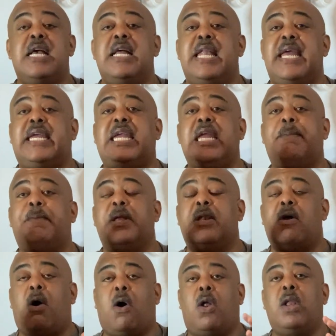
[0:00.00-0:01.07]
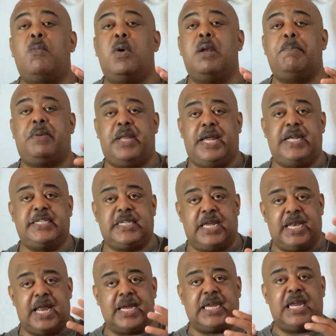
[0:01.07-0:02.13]
They keep it all in one place,
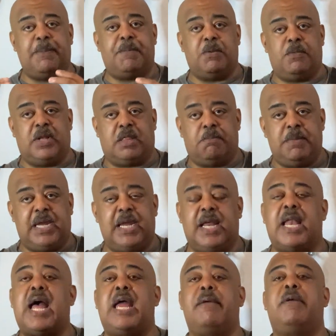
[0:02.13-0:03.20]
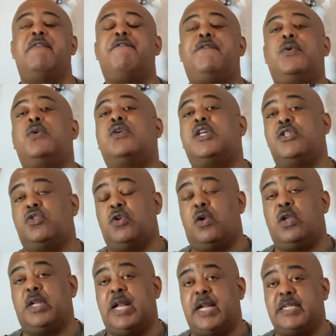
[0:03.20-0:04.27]
and I keep it with me, and I am in full
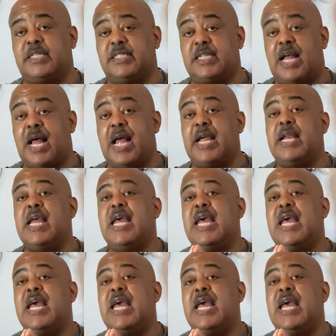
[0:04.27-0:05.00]
control of that design.